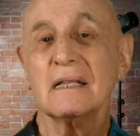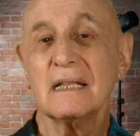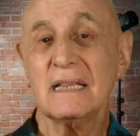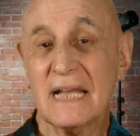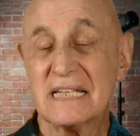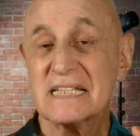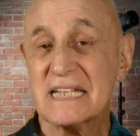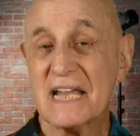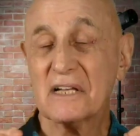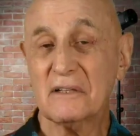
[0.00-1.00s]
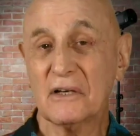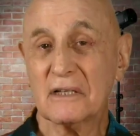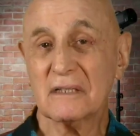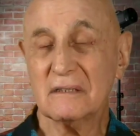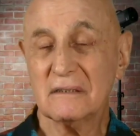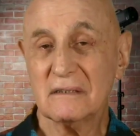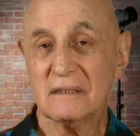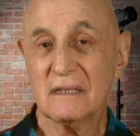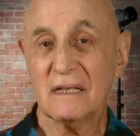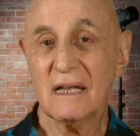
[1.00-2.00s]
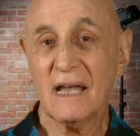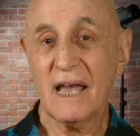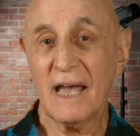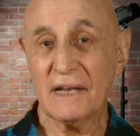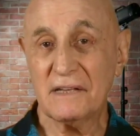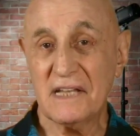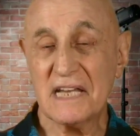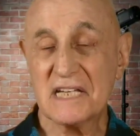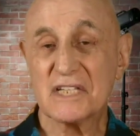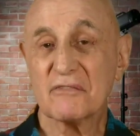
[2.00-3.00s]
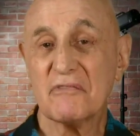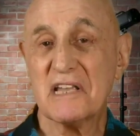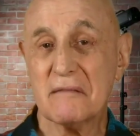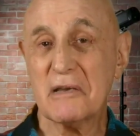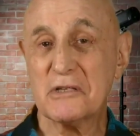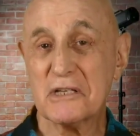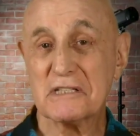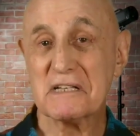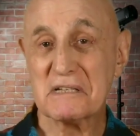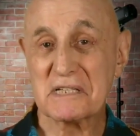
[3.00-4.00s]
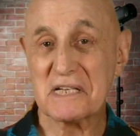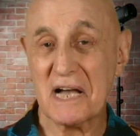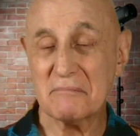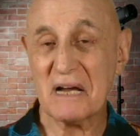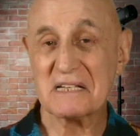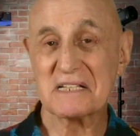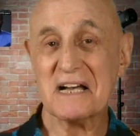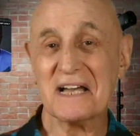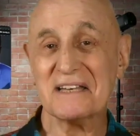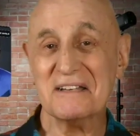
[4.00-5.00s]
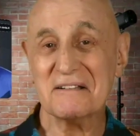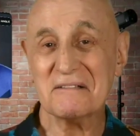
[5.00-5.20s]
Let's take a look at these three images side by side.